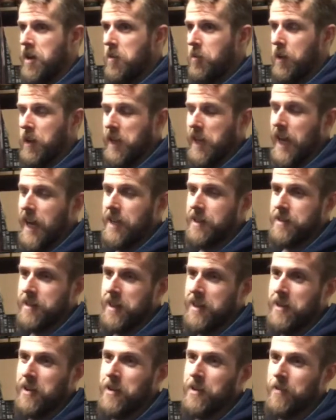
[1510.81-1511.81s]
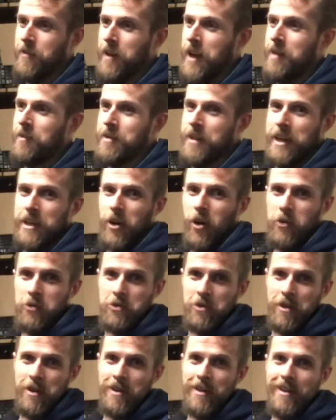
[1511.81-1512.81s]
but the guy said no, the frame is like
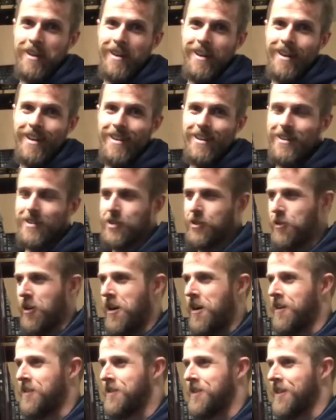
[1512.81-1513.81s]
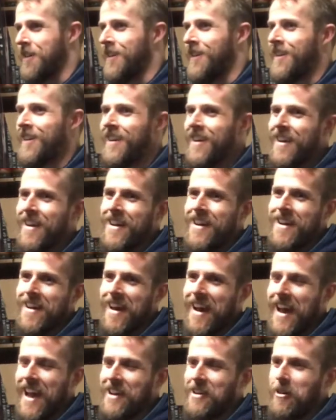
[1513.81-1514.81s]
ultra strong to
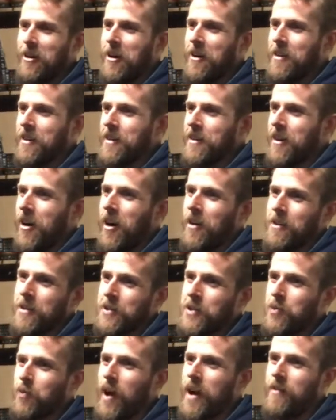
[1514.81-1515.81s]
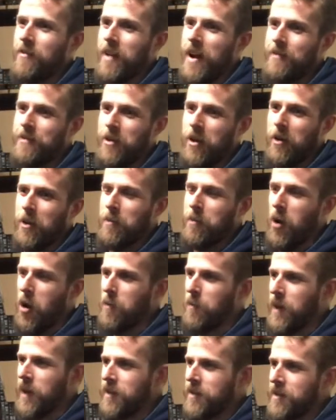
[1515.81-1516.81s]
handle all the sweat after all the
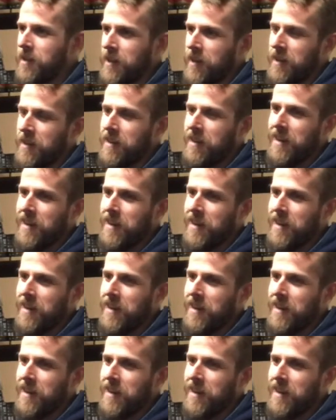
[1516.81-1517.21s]
burpees, and